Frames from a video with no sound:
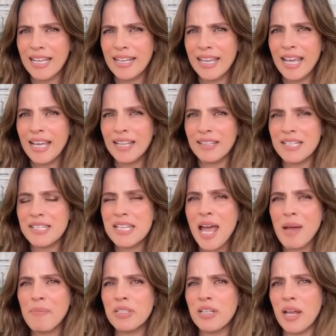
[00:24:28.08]
again, this
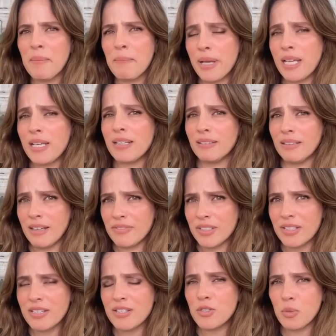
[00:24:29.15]
happened on May
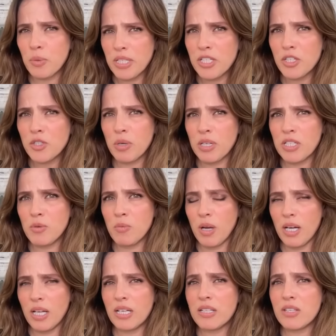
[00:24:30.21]
11th,
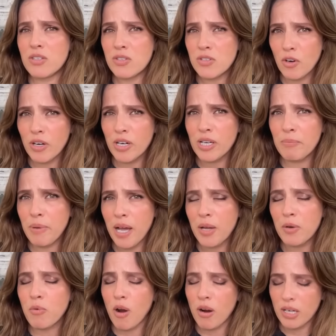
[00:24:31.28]
2021, and it started by
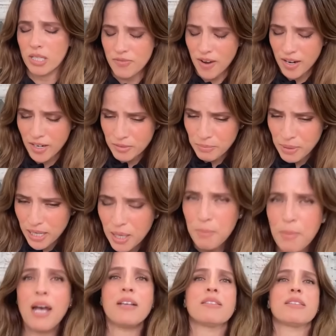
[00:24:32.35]
rockets fired by
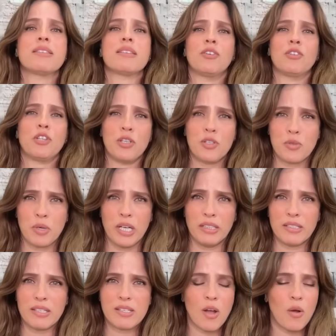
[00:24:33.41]
Hamas onto Israel.
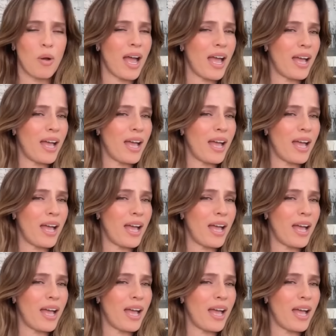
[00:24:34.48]
So